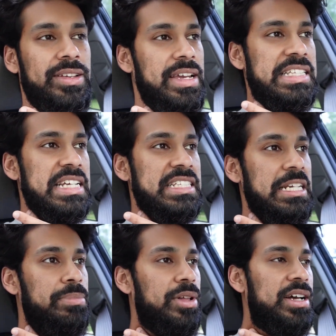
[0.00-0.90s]
It's as
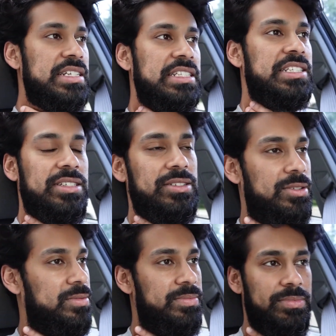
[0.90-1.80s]
simple as
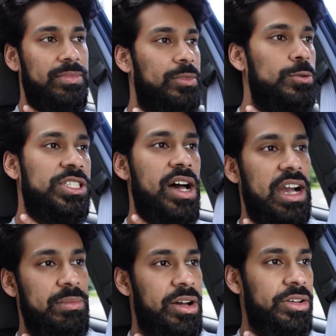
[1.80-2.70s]
who's
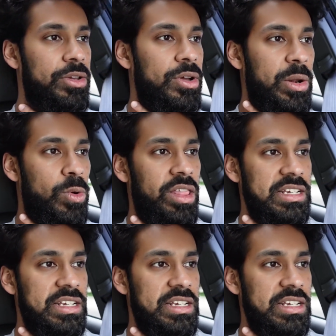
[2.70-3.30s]
talking about you and what are they